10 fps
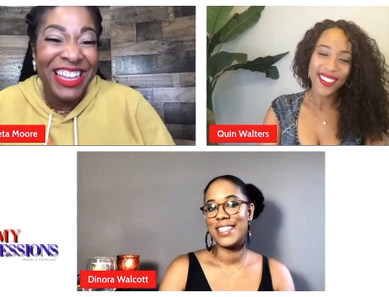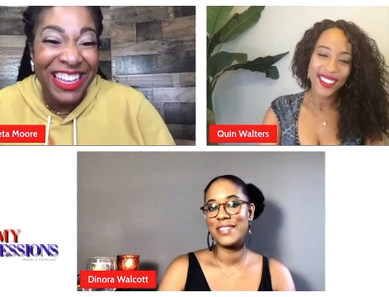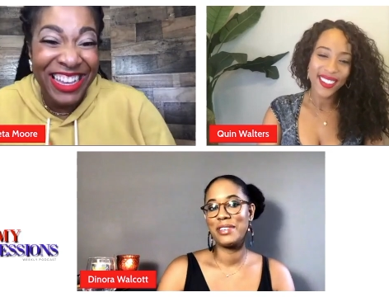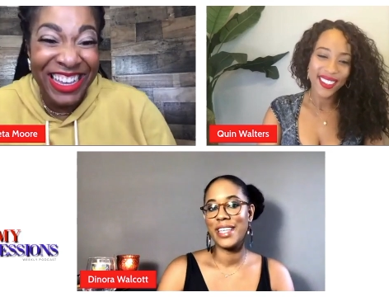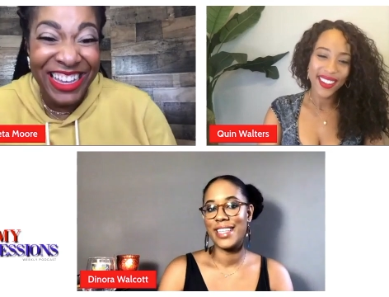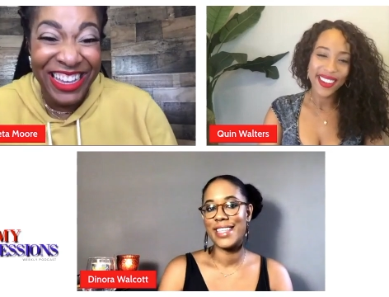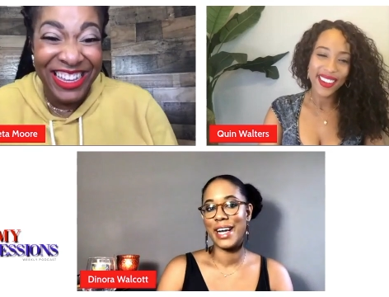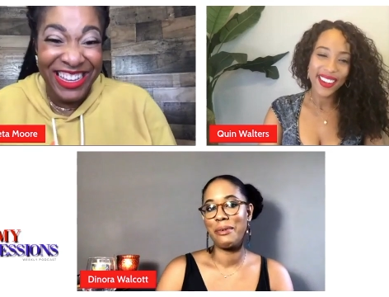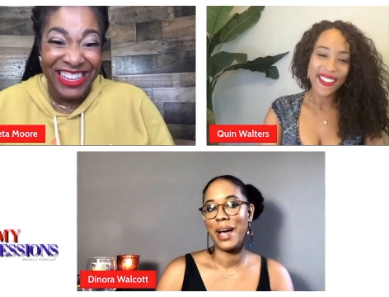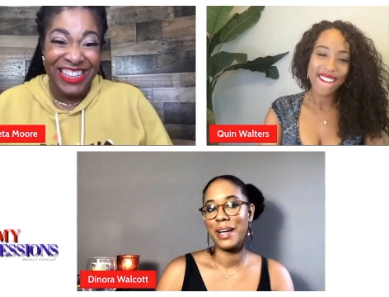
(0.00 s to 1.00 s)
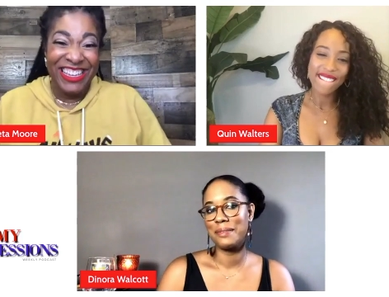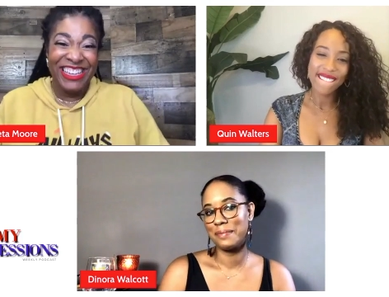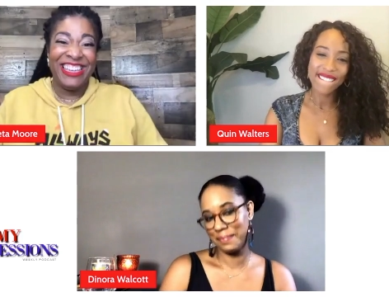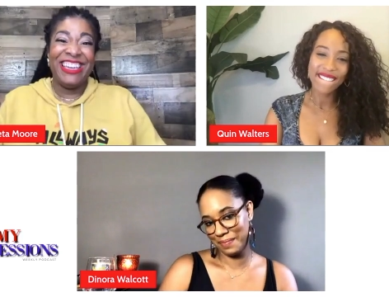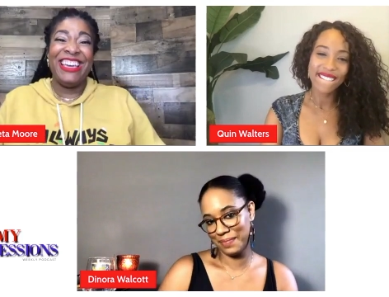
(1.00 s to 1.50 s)
Speaker 1: that's really the takeaway.
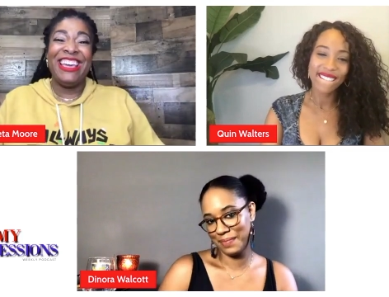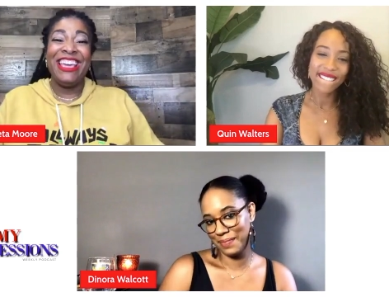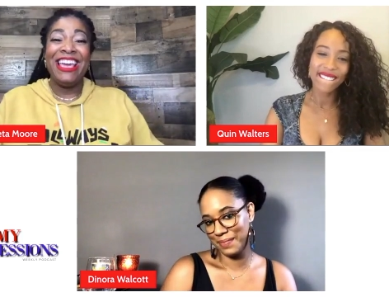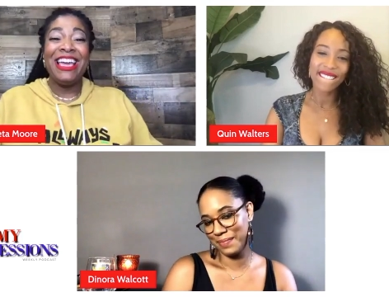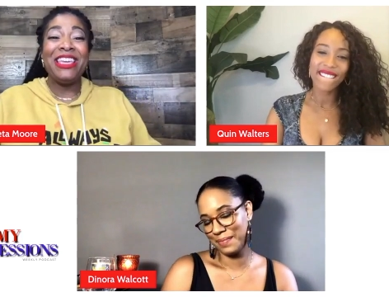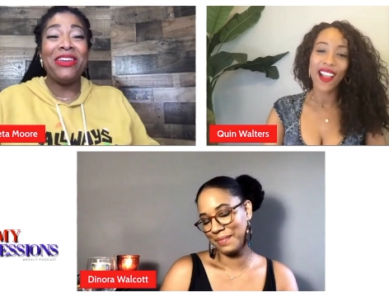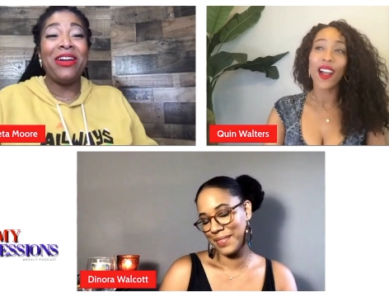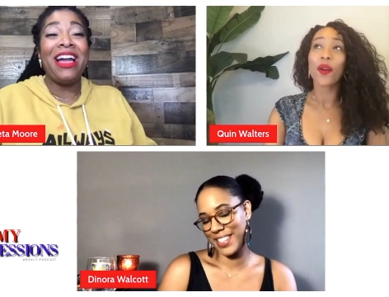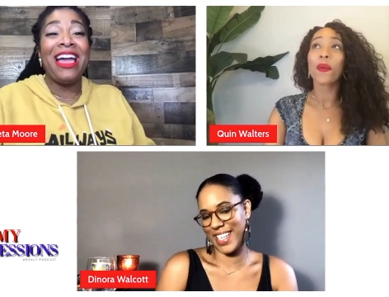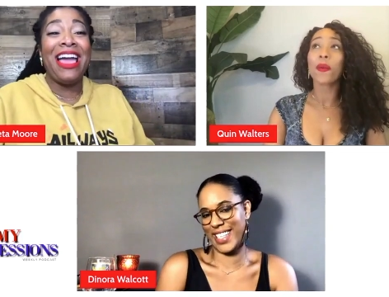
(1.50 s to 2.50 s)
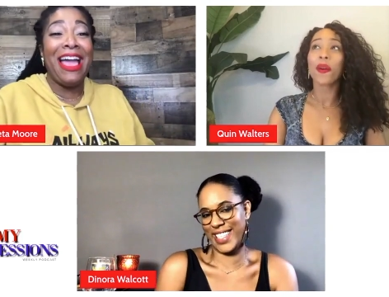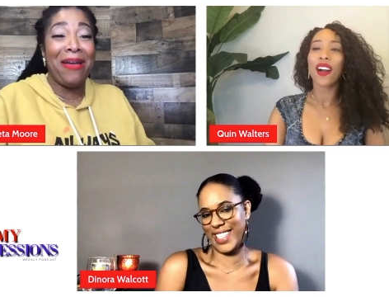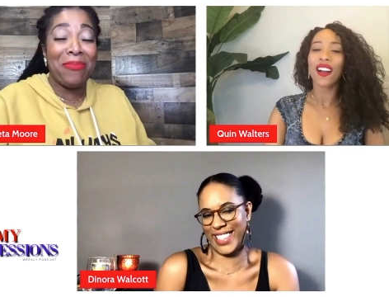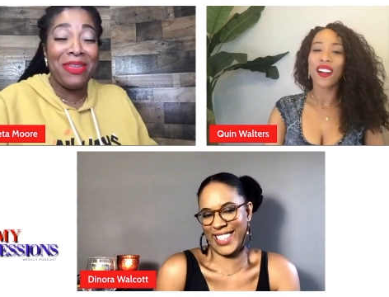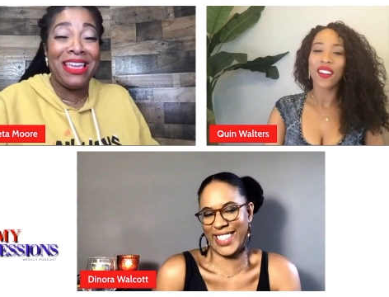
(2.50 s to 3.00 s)
Speaker 2: You're a
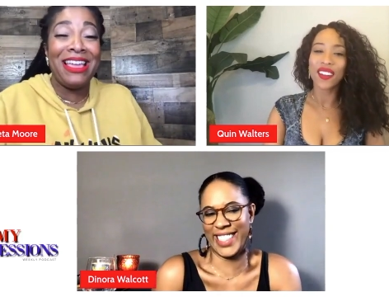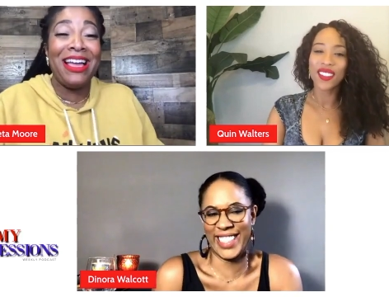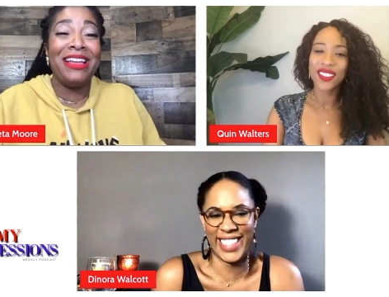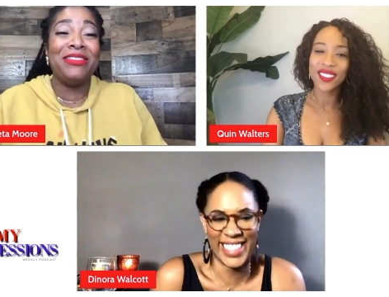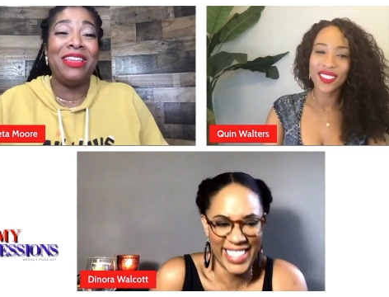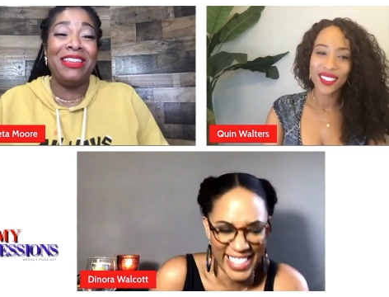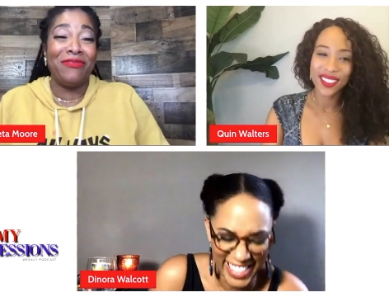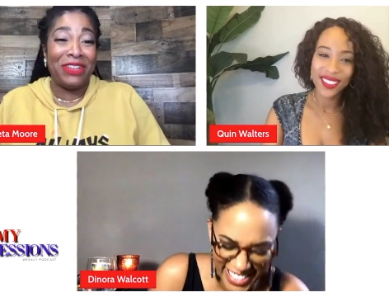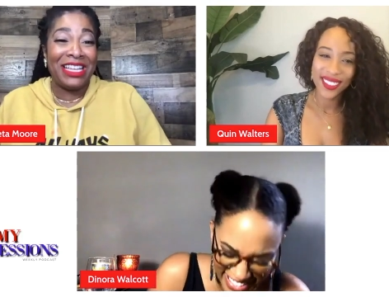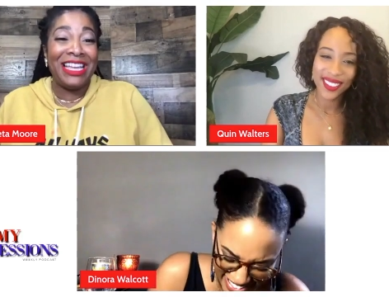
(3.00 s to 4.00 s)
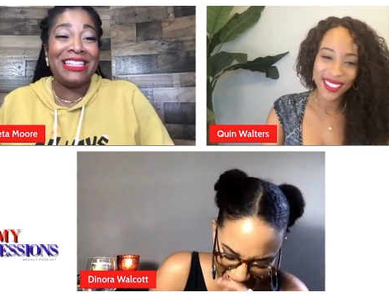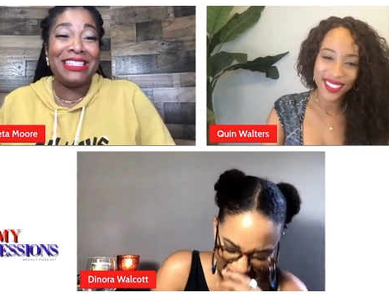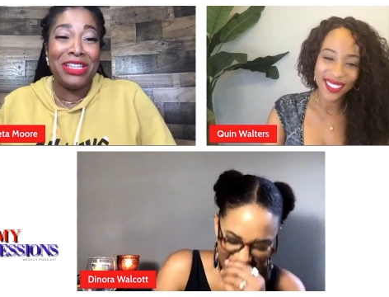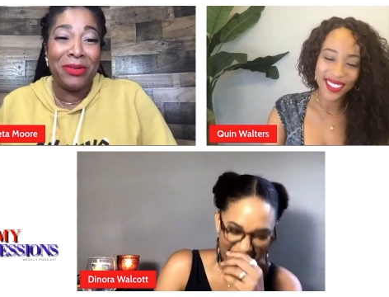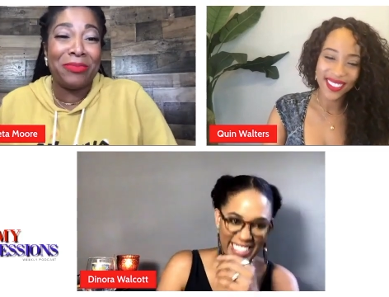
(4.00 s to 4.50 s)
happy they
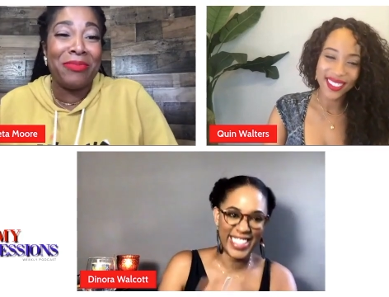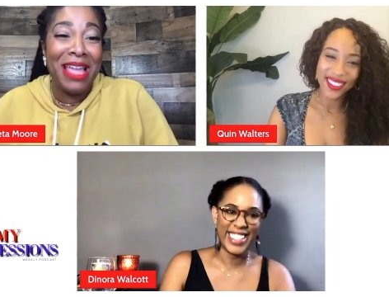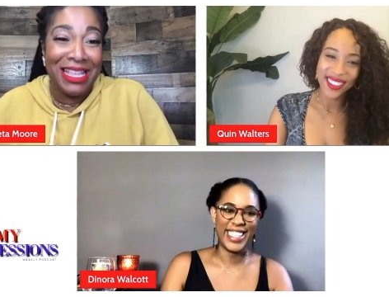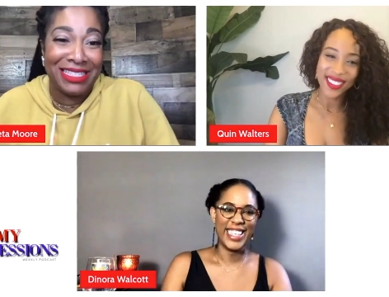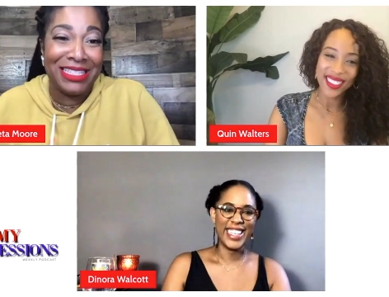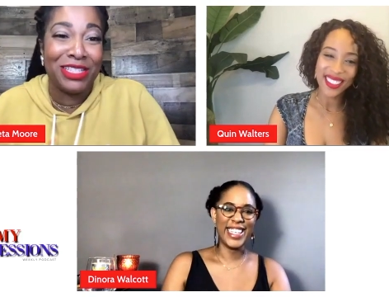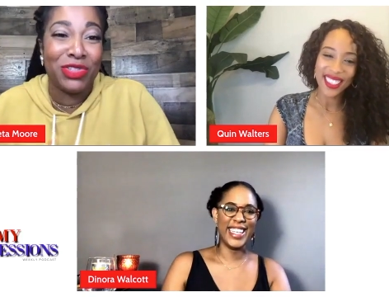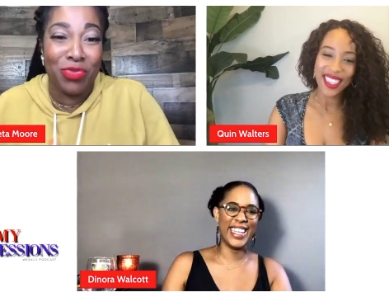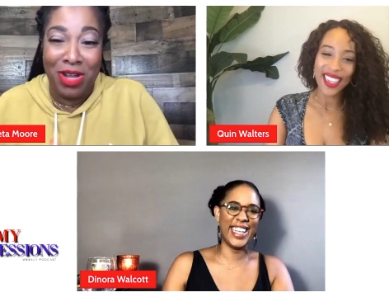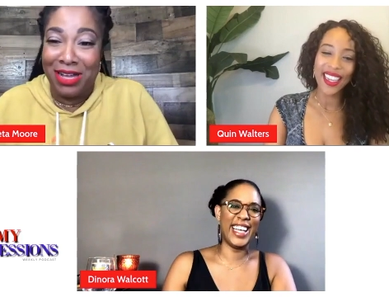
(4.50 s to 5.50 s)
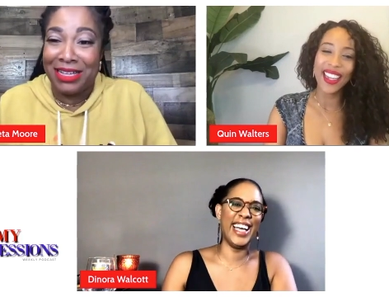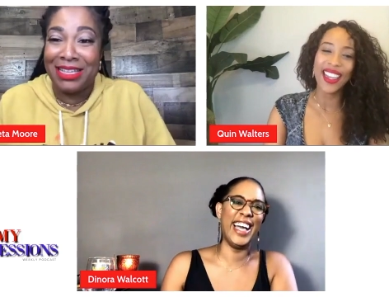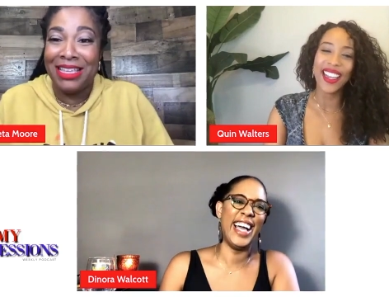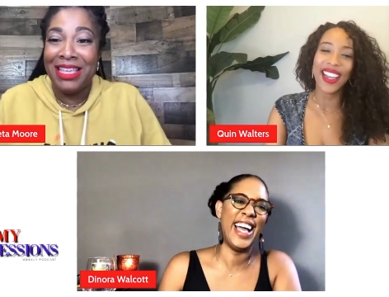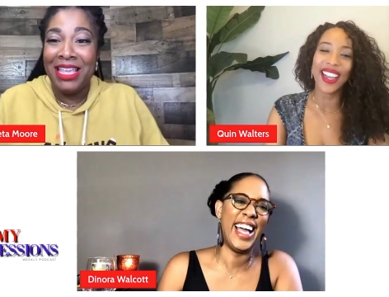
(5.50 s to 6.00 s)
forgetting your mess drunk.
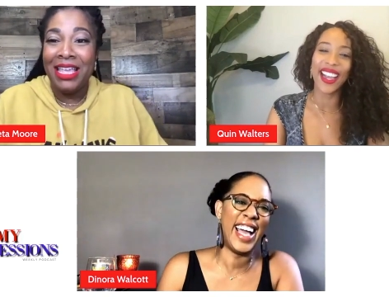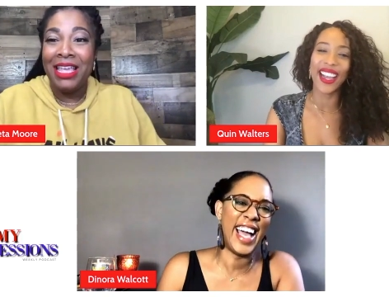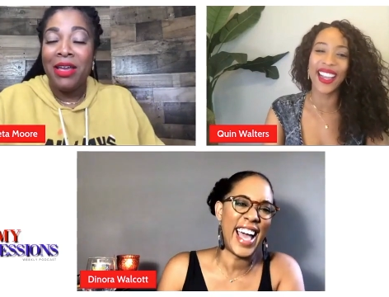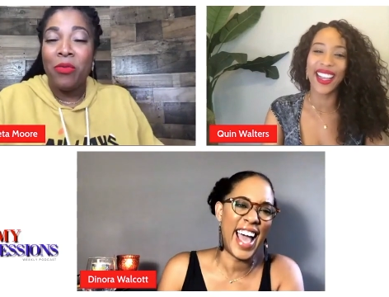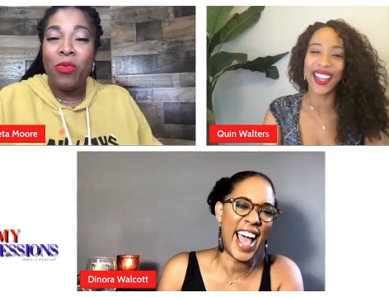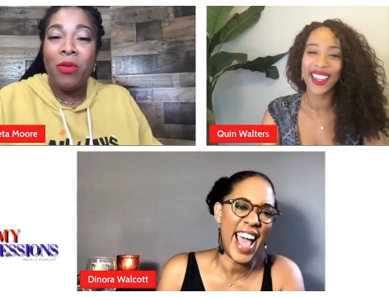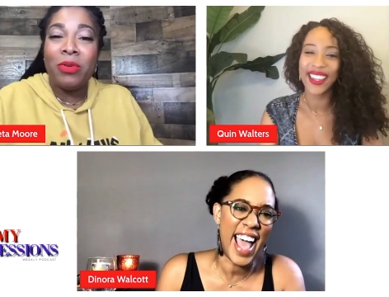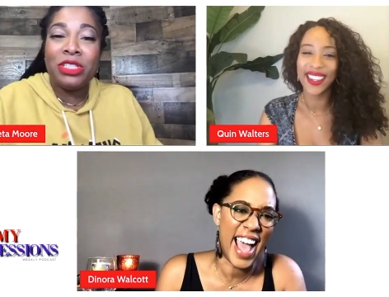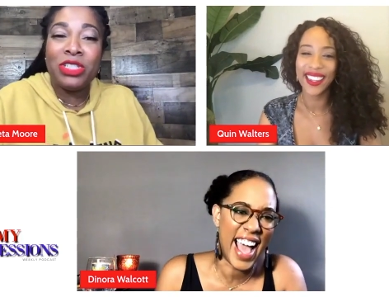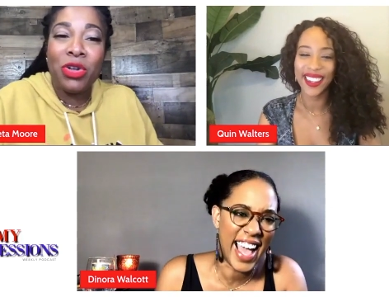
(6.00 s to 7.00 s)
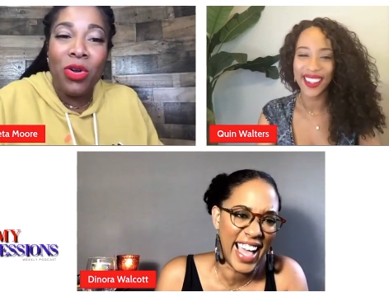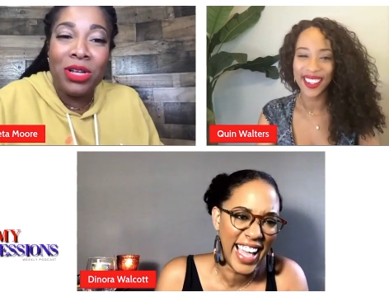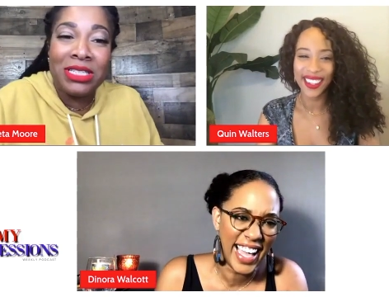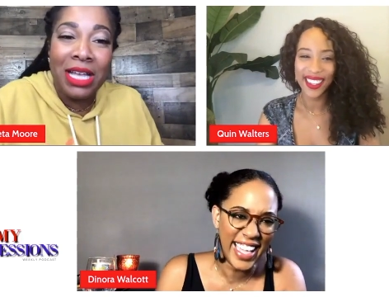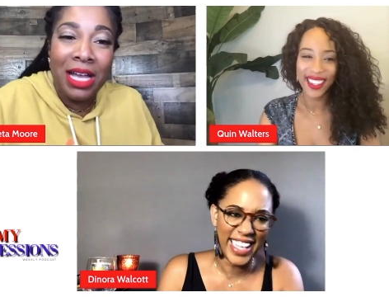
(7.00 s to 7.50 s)

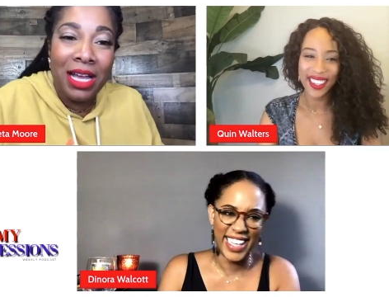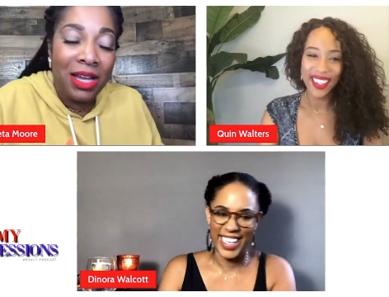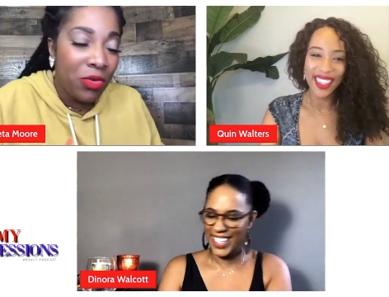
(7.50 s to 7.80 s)
yours, uh,